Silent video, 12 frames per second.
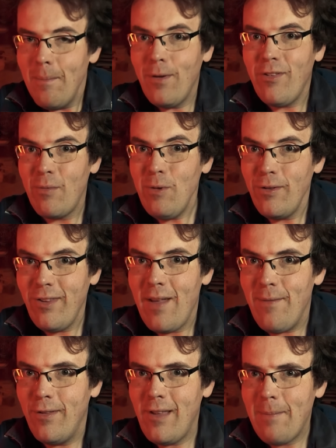Because I will
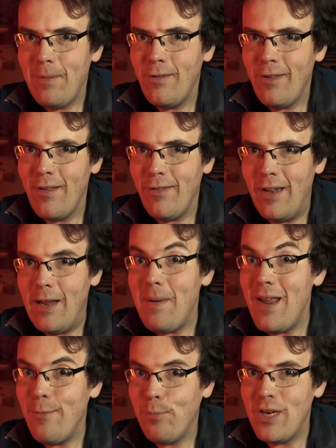say the Verstappen's Sainz
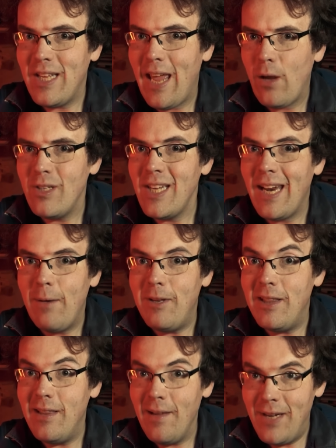lineup is pretty chaotic and I
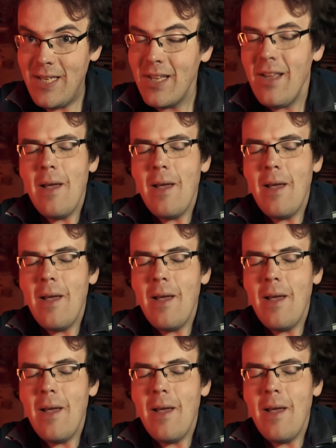would love it,